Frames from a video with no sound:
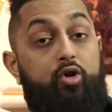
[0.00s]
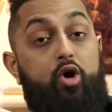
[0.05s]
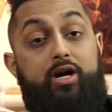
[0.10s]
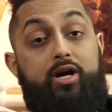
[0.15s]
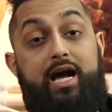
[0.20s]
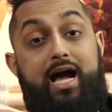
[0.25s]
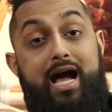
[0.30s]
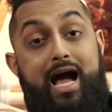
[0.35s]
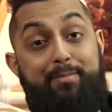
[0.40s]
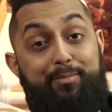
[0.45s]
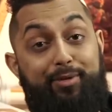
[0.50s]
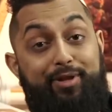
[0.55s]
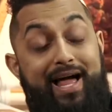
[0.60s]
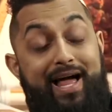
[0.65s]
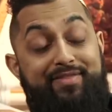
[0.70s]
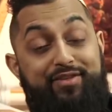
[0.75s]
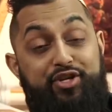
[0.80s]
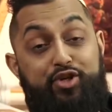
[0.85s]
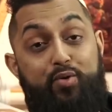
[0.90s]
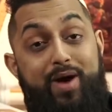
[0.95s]
Look, I'm
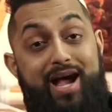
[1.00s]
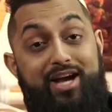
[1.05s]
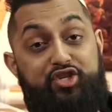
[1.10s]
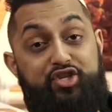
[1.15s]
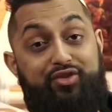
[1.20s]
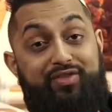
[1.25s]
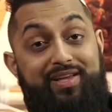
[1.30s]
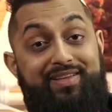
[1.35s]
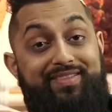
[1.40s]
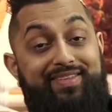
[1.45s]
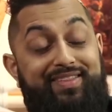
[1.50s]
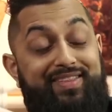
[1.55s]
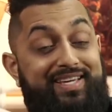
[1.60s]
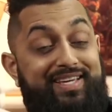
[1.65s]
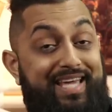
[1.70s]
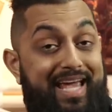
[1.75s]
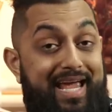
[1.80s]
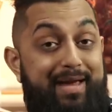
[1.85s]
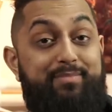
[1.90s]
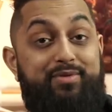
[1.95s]
glad that you actually think that the
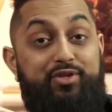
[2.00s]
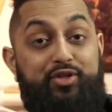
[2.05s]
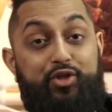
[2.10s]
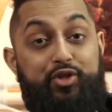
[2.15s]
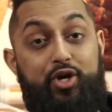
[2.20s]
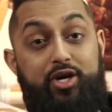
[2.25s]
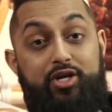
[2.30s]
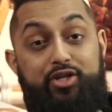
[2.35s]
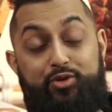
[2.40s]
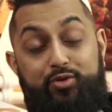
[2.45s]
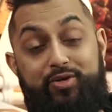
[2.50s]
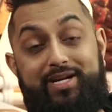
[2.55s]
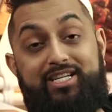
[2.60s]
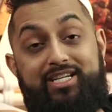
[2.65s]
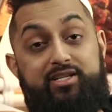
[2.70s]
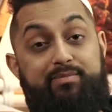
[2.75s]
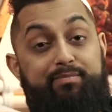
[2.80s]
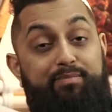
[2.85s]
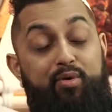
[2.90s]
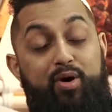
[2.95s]
game is good, so you
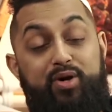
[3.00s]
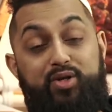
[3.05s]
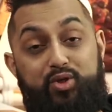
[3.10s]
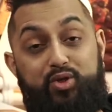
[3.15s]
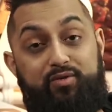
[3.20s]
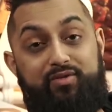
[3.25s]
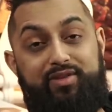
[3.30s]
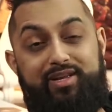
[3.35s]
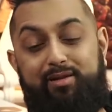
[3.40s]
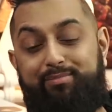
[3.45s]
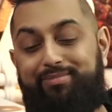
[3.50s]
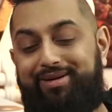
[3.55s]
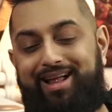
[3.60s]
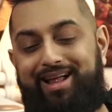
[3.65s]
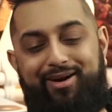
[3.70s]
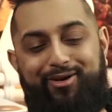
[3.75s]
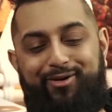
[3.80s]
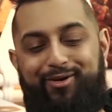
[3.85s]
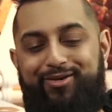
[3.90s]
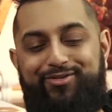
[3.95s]
get some points over there, but
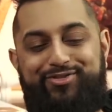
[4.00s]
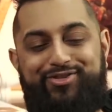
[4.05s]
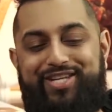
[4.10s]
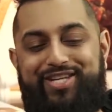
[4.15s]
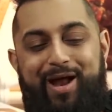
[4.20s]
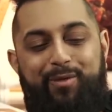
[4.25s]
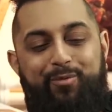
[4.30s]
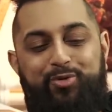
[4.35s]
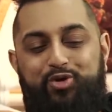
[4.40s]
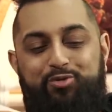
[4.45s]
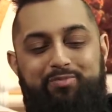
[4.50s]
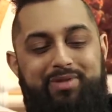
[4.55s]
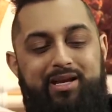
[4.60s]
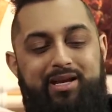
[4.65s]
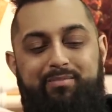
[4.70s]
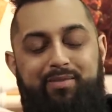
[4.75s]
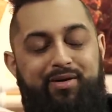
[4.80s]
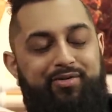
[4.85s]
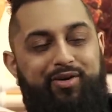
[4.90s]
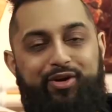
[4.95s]
I don't understand what you
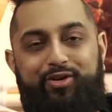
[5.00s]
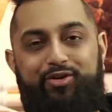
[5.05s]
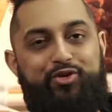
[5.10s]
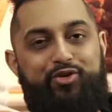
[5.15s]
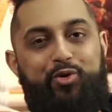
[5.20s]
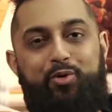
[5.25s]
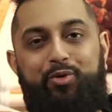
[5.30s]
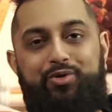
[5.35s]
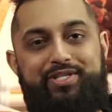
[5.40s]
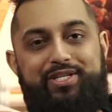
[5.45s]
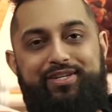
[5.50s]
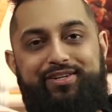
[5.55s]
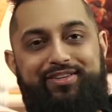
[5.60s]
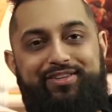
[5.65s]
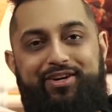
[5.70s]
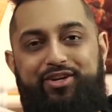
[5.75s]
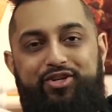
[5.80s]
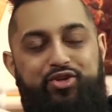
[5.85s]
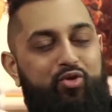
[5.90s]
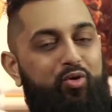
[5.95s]
mean about the controls here.
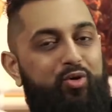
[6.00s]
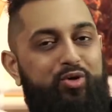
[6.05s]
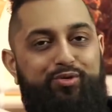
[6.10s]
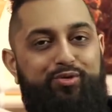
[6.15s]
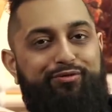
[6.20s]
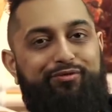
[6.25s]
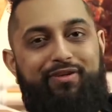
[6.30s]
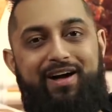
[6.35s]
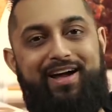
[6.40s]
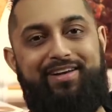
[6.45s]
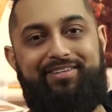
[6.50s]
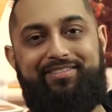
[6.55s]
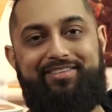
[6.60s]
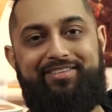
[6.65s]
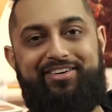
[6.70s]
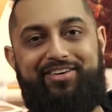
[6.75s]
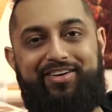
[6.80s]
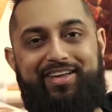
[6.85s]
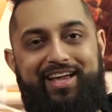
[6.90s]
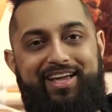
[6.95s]
The controls are fine,
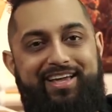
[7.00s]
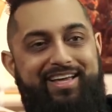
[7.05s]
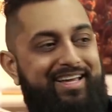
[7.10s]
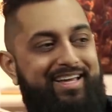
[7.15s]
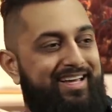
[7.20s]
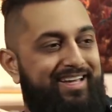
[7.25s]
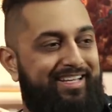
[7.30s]
okay?